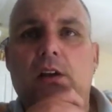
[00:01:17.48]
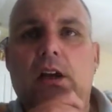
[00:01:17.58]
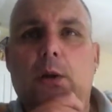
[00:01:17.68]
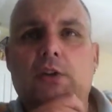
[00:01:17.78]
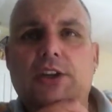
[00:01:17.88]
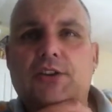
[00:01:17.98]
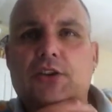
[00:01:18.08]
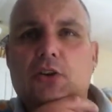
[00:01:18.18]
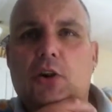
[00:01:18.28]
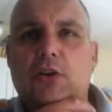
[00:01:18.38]
I was under the
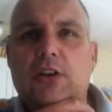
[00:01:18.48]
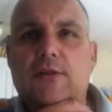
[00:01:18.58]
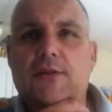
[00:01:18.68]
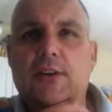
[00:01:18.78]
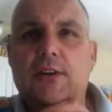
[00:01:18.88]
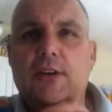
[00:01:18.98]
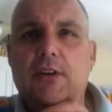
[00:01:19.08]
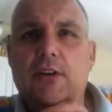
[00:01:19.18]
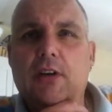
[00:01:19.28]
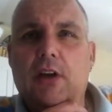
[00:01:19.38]
doctor
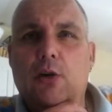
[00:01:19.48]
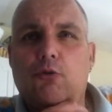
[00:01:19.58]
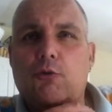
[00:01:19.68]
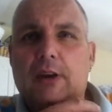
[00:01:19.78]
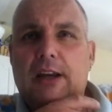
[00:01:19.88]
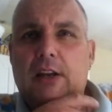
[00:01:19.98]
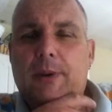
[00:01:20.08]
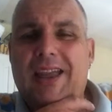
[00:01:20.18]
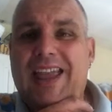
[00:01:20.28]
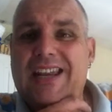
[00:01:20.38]
for around
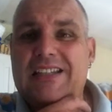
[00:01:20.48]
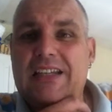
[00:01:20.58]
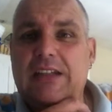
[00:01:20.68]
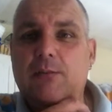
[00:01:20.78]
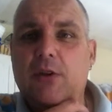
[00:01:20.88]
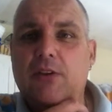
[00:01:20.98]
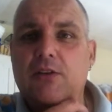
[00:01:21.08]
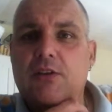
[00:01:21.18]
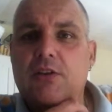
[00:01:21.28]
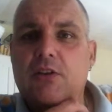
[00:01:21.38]
about 18
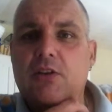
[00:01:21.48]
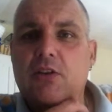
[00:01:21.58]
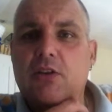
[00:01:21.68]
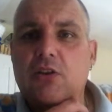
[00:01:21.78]
months